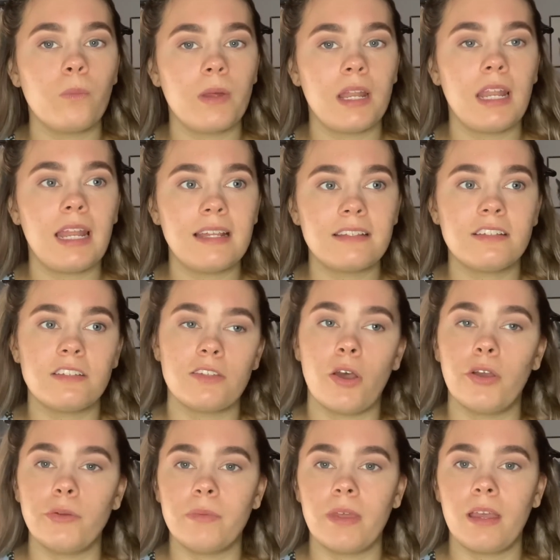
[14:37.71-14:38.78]
but let's just
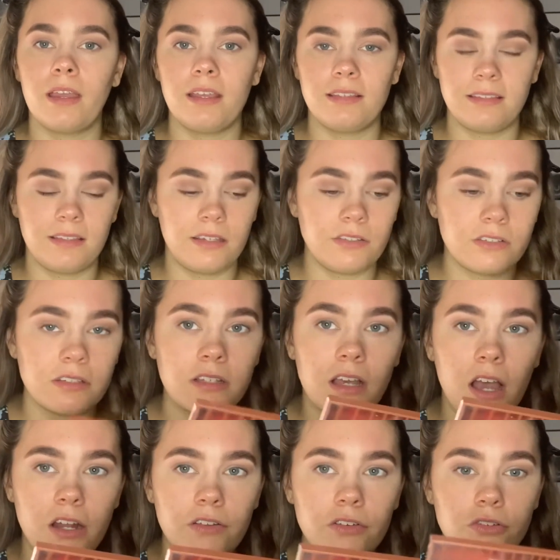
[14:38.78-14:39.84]
hope that his seizures are
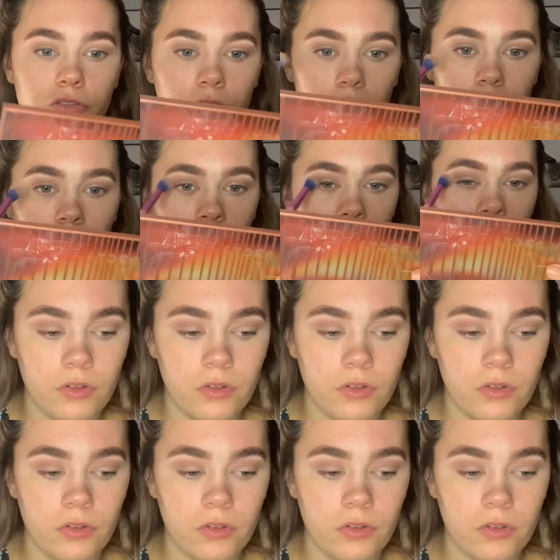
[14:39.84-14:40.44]
kind of controlled.